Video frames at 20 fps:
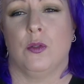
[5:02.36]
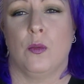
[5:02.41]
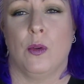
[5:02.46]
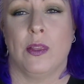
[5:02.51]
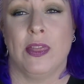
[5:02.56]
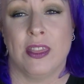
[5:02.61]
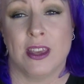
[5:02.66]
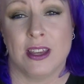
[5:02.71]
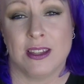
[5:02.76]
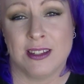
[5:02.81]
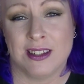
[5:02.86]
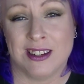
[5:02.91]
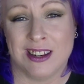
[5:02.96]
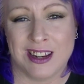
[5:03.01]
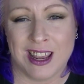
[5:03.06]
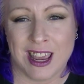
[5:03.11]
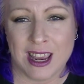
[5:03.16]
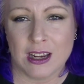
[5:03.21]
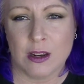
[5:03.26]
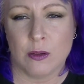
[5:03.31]

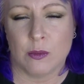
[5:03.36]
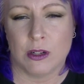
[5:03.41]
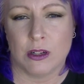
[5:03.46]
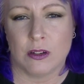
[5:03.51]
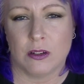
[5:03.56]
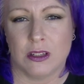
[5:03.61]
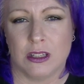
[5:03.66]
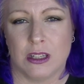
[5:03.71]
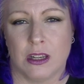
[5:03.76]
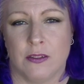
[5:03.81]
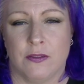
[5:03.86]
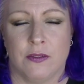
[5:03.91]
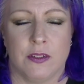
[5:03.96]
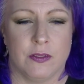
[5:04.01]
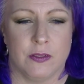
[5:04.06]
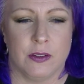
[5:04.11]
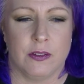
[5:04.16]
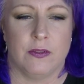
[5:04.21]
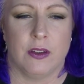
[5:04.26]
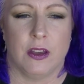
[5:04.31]

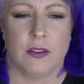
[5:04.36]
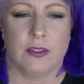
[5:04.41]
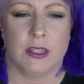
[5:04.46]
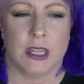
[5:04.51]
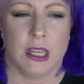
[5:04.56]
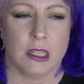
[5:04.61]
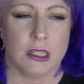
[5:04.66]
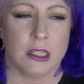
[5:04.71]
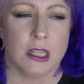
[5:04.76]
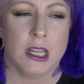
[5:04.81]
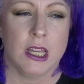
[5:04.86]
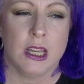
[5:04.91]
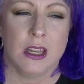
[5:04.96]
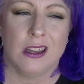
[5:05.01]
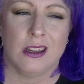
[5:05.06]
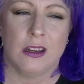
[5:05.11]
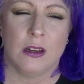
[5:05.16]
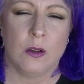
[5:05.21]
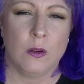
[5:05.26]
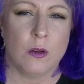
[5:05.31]

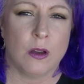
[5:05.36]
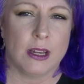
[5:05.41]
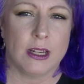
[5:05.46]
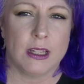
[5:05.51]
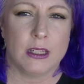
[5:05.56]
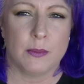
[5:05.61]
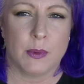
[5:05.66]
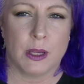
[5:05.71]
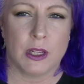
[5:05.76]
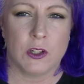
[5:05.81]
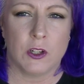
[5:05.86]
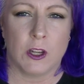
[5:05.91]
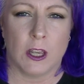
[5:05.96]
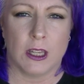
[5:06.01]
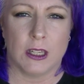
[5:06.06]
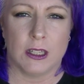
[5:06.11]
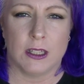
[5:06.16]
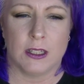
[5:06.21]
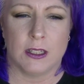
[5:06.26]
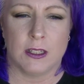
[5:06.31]
$1,081.55. Not quite as much
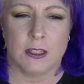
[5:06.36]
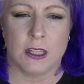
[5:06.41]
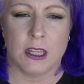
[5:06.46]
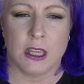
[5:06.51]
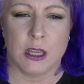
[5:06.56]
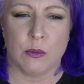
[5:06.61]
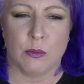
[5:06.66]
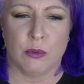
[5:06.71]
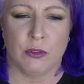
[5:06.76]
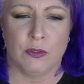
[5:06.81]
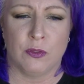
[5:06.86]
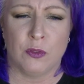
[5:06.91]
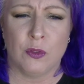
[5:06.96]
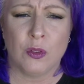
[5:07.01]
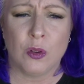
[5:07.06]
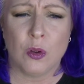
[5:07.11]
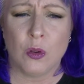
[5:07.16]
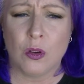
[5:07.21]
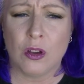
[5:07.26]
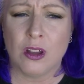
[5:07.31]
as the year
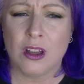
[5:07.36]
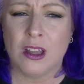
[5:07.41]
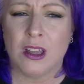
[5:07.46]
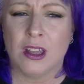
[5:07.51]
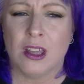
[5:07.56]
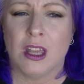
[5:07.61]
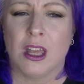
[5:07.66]
before,